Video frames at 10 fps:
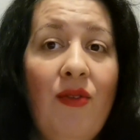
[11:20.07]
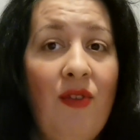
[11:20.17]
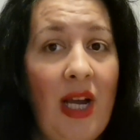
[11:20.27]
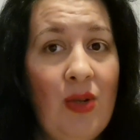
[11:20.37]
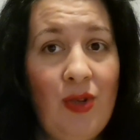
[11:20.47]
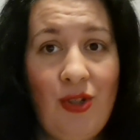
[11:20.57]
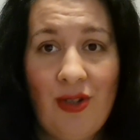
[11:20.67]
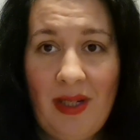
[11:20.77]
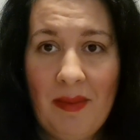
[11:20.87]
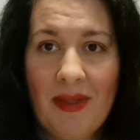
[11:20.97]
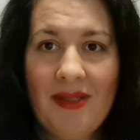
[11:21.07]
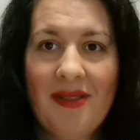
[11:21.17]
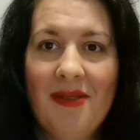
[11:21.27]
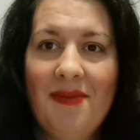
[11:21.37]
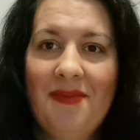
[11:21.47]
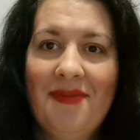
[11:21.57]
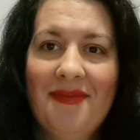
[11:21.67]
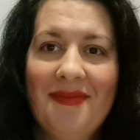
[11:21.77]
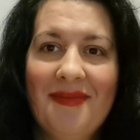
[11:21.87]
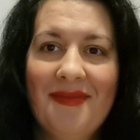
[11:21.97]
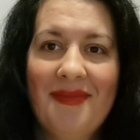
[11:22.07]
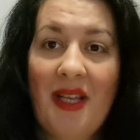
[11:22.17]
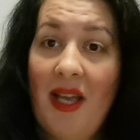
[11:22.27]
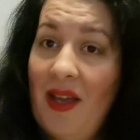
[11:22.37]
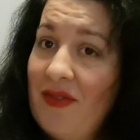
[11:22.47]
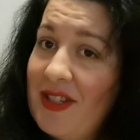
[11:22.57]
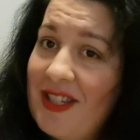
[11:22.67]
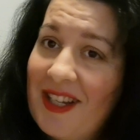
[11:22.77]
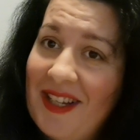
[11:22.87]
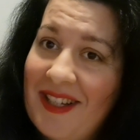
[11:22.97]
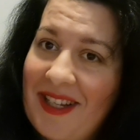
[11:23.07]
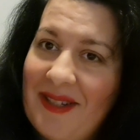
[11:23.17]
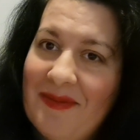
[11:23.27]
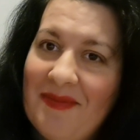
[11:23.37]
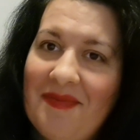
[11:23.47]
Fight with your demons. Every single day.